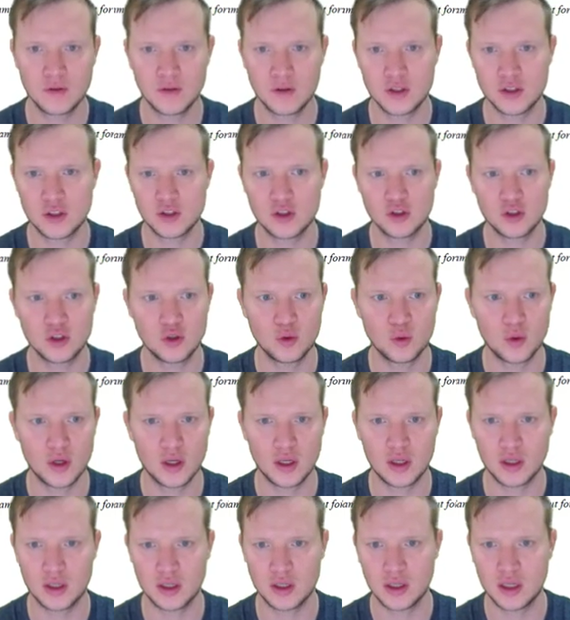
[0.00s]
this do
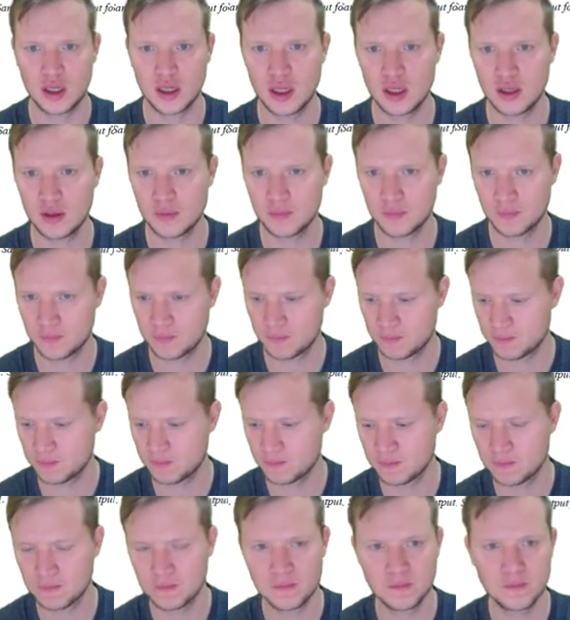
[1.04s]
while again
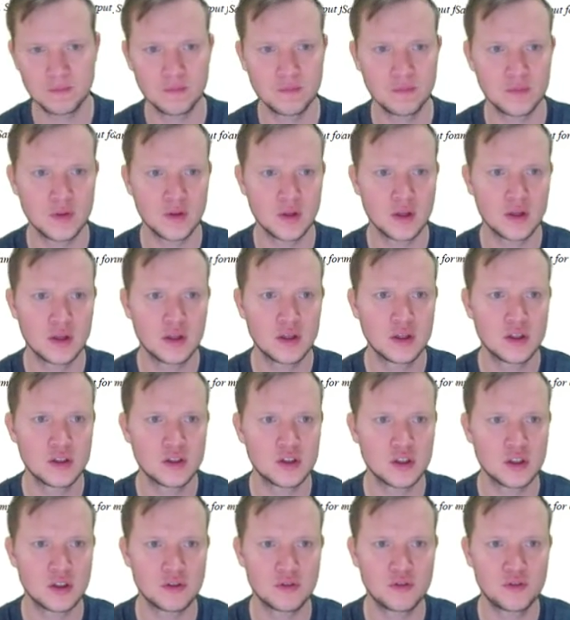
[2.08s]

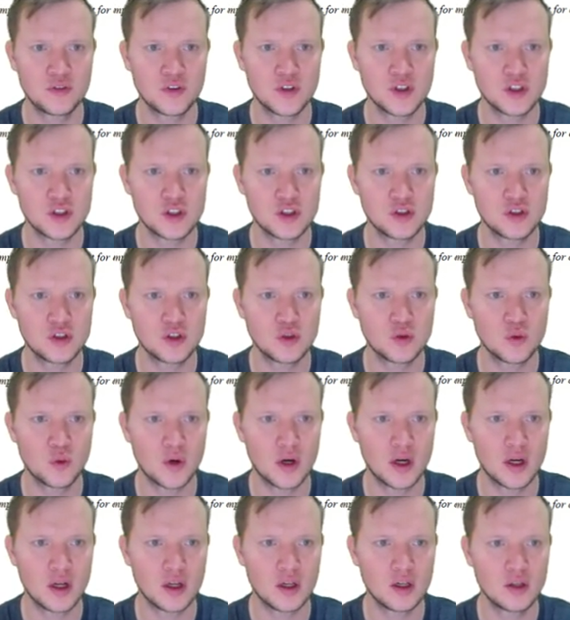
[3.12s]
so the first do
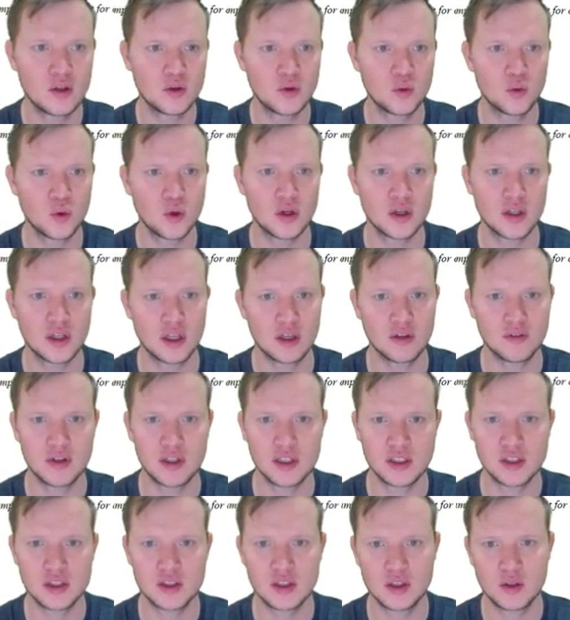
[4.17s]
while will give
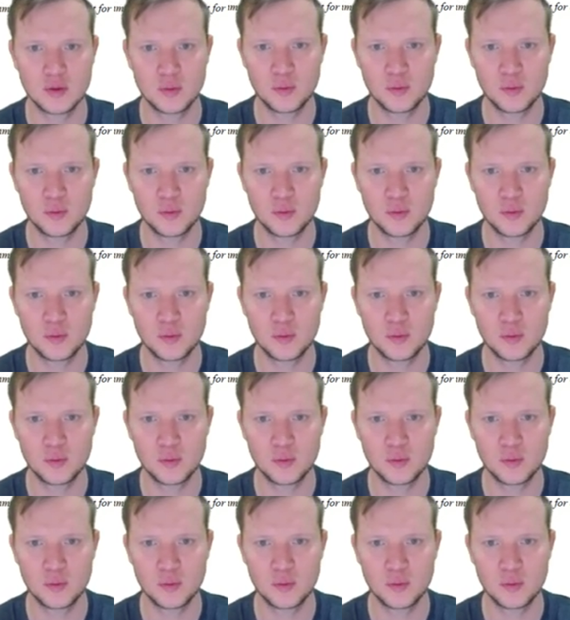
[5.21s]
us the